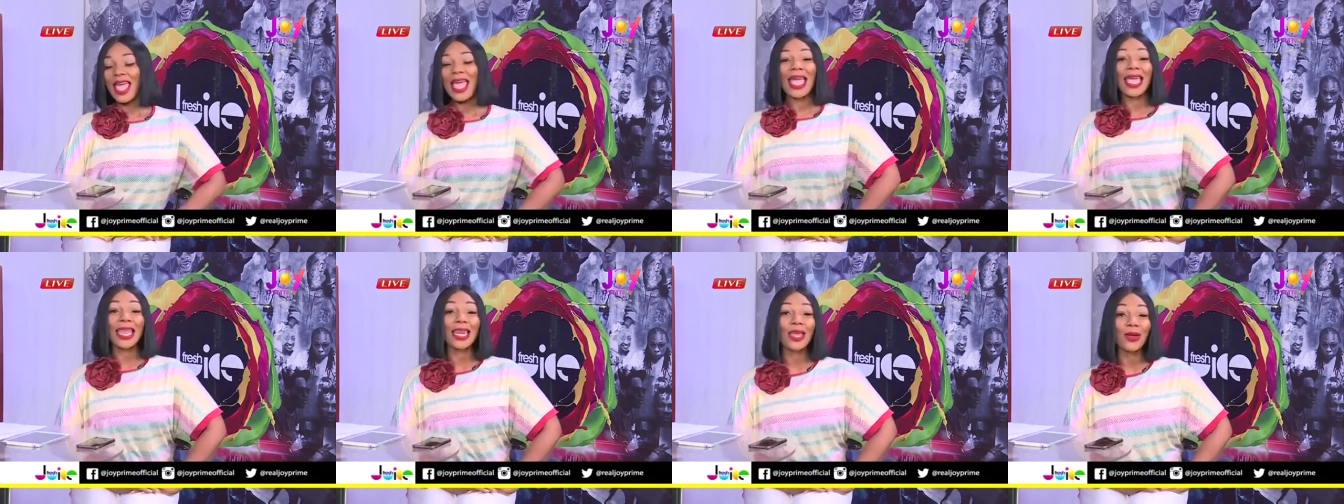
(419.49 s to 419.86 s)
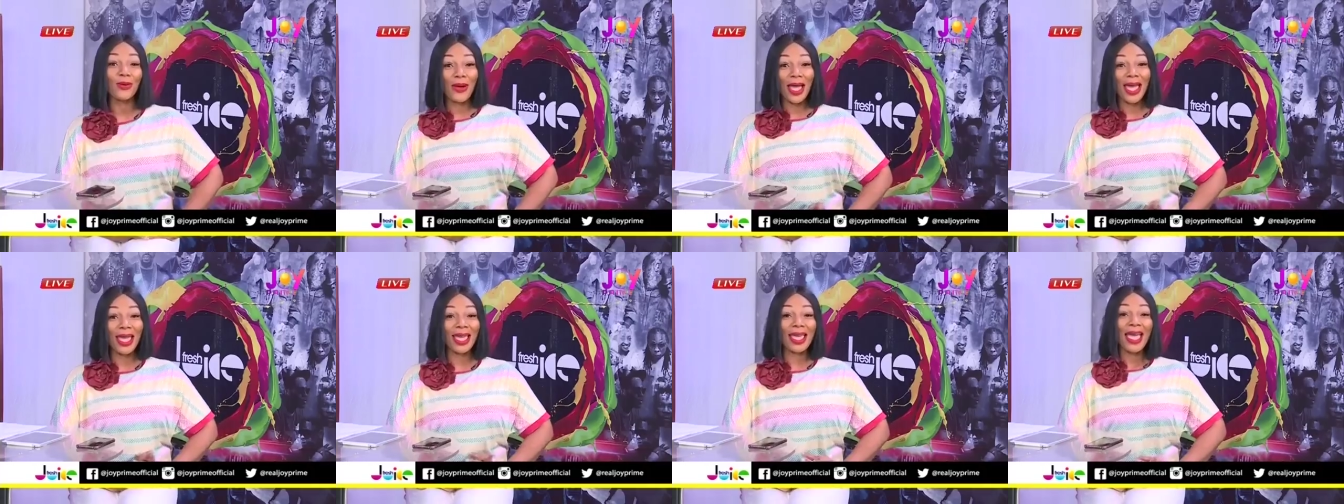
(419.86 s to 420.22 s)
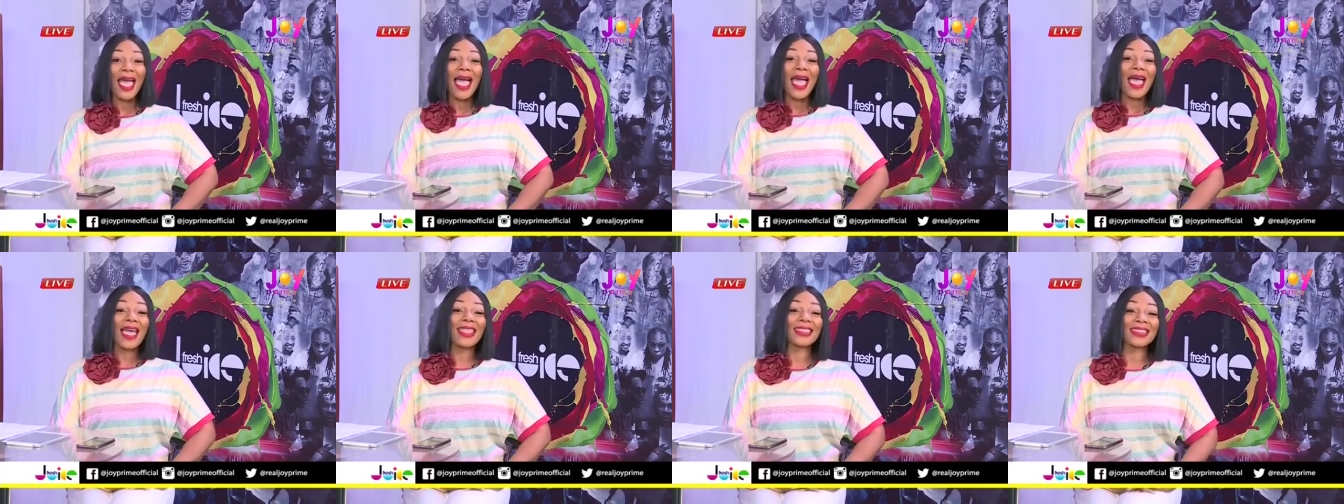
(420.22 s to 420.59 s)
Anyway,
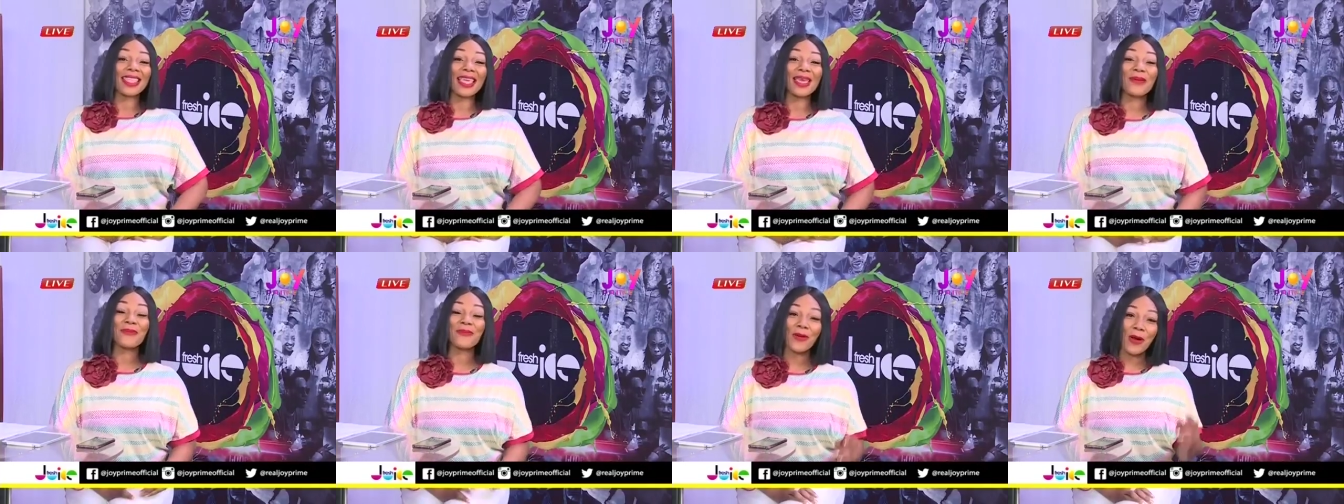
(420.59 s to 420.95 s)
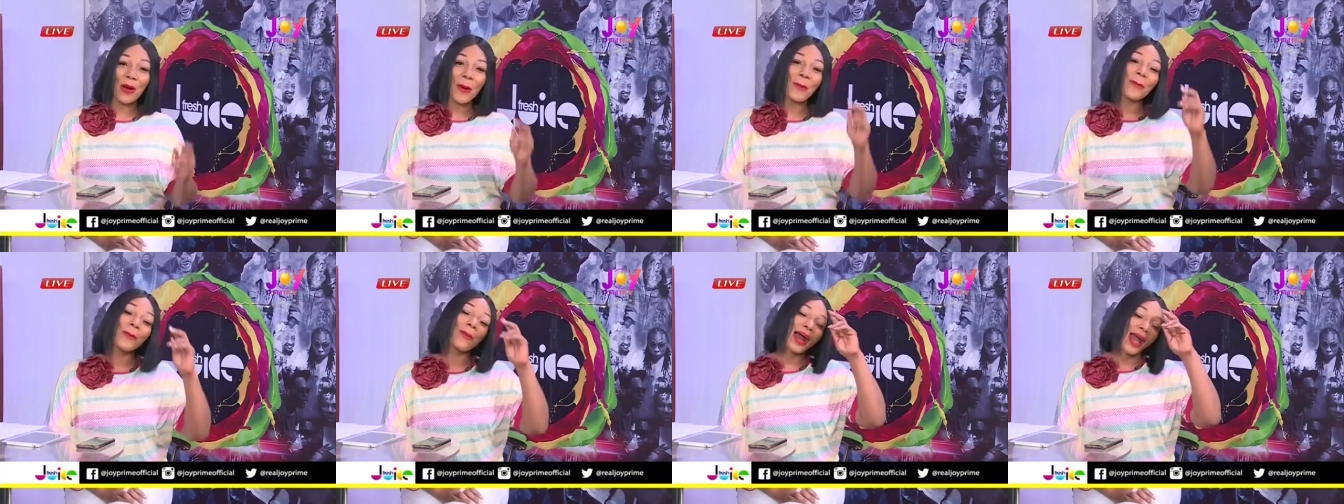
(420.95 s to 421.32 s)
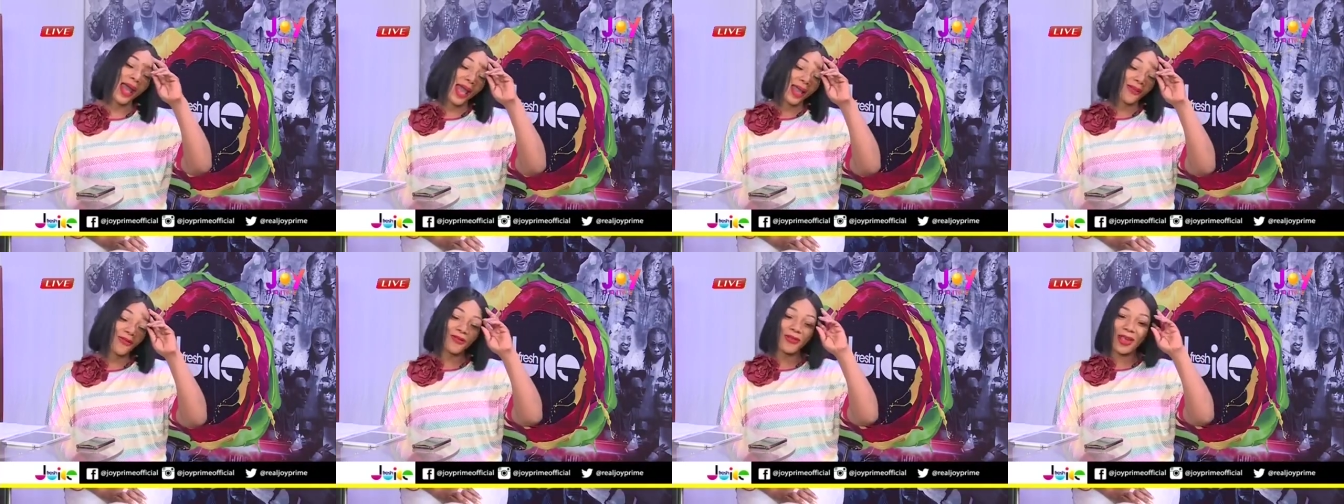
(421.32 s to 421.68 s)
and they brought
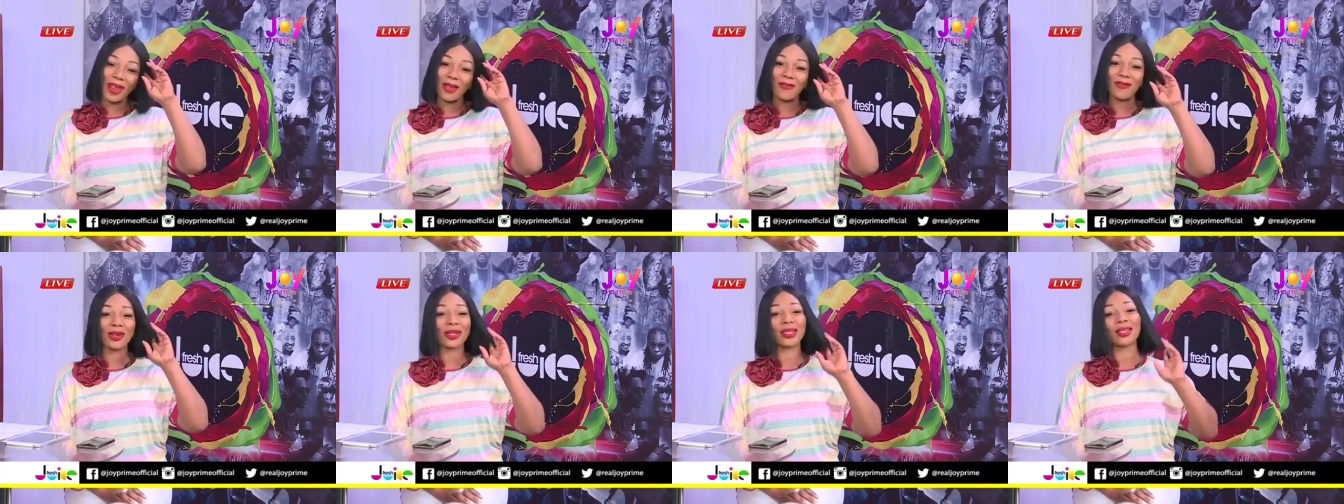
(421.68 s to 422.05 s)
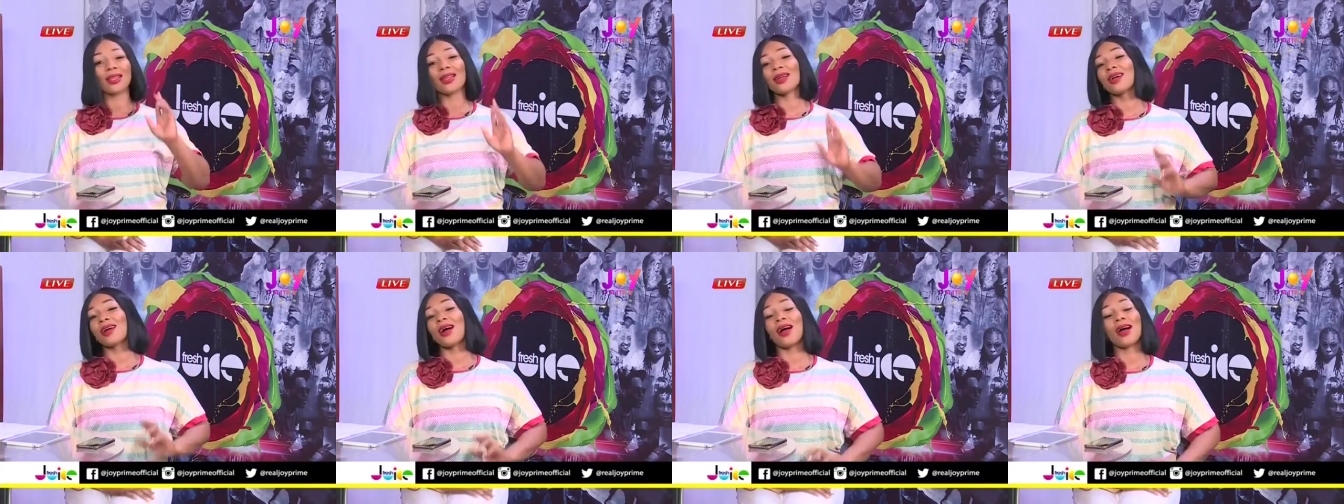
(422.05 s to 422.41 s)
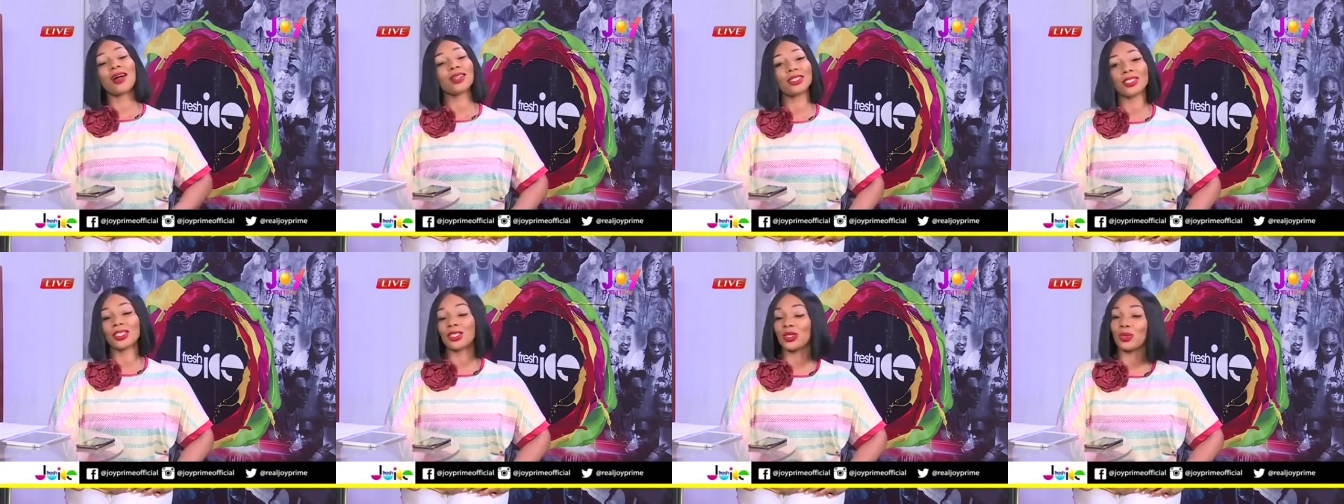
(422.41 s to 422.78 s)
my favorite
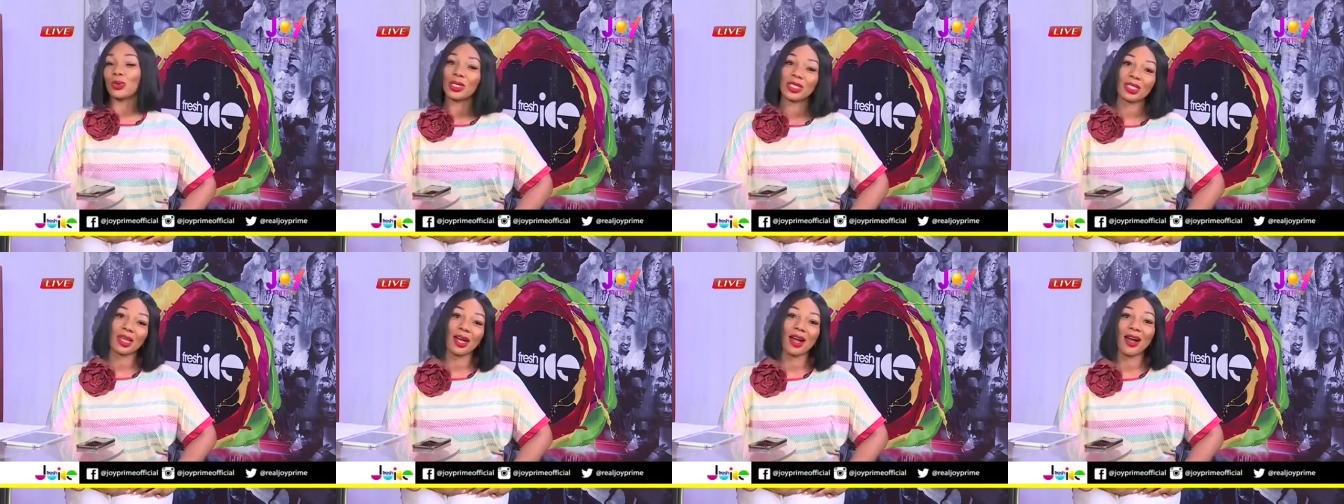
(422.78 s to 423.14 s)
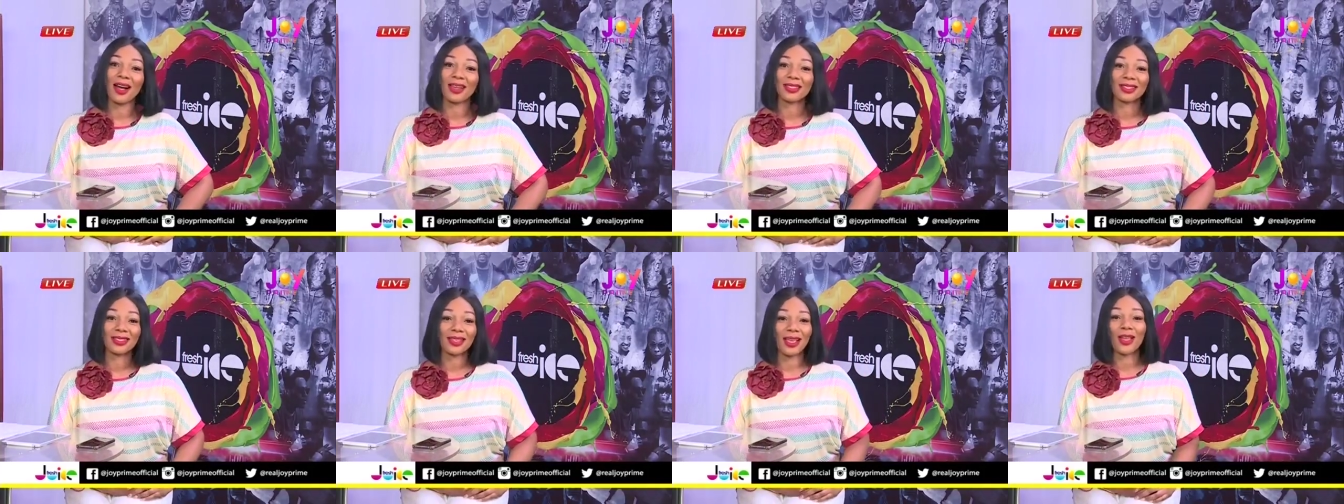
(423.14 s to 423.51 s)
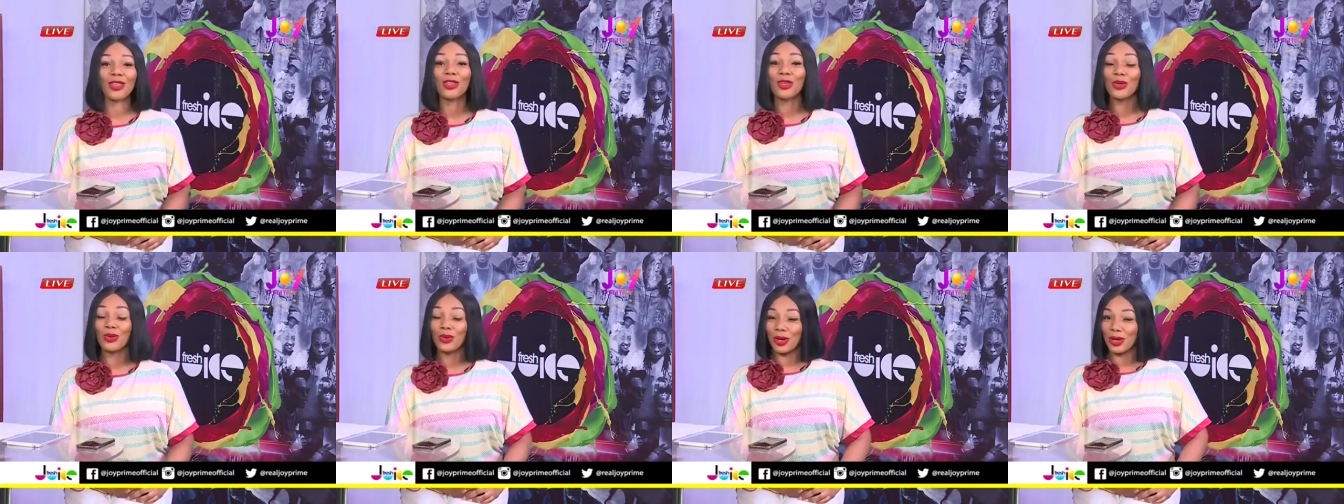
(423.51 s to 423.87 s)
Ghana sweetheart.
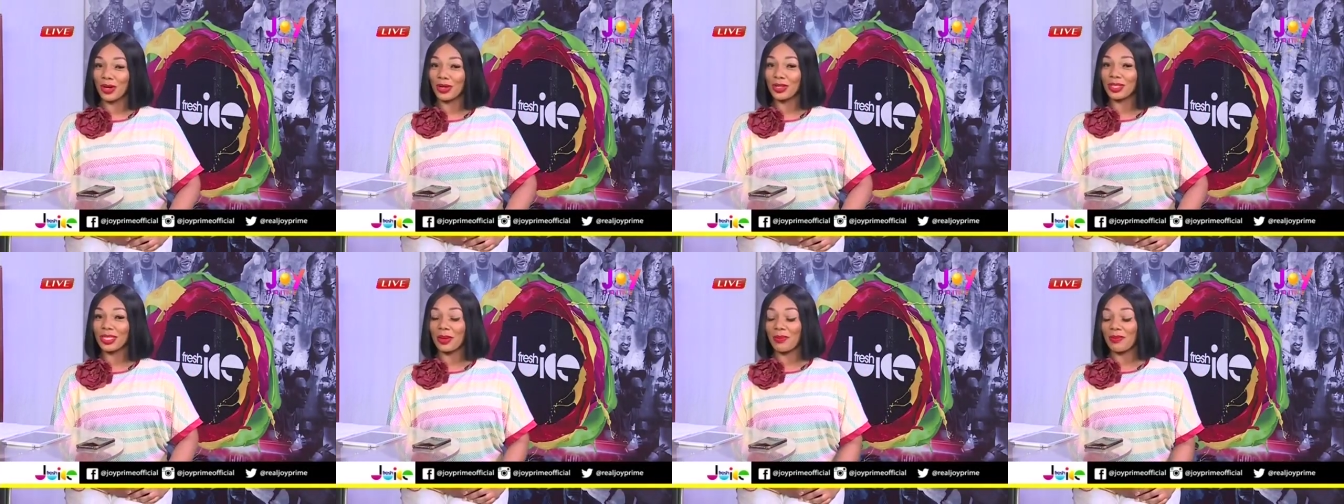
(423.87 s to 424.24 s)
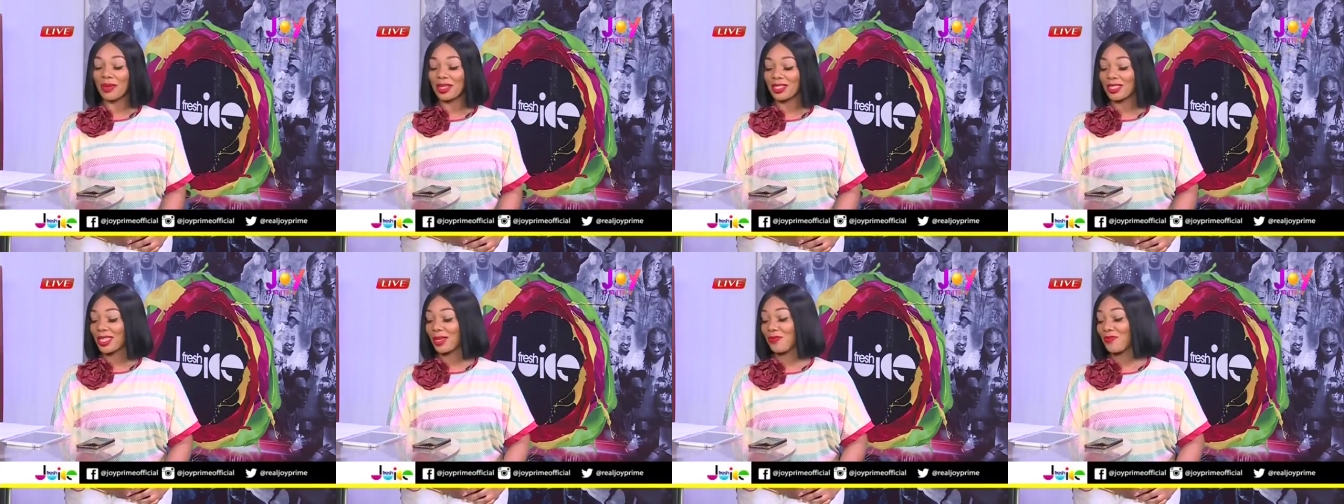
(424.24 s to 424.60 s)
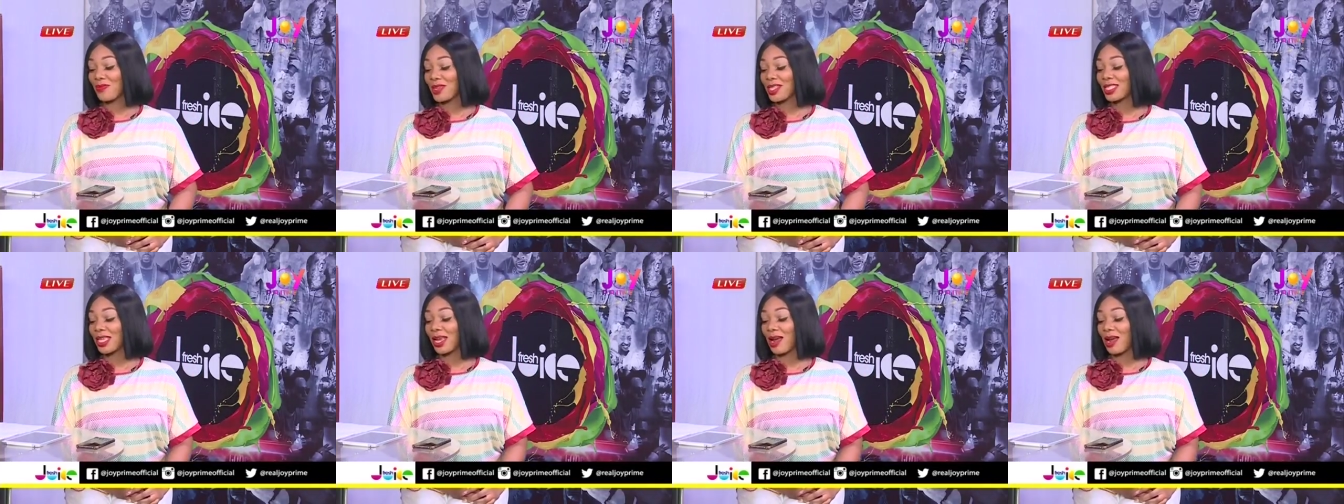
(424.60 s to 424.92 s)
You are going to meet, meet